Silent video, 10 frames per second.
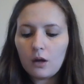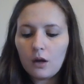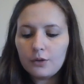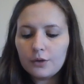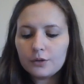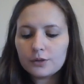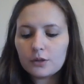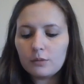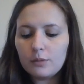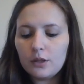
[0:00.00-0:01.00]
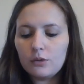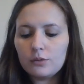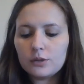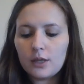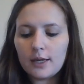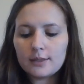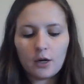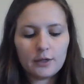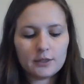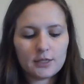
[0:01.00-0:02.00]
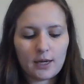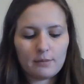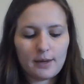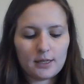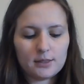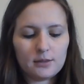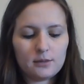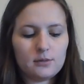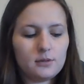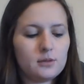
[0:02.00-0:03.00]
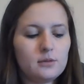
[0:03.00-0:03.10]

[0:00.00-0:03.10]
Others could be used as heart attack medicines.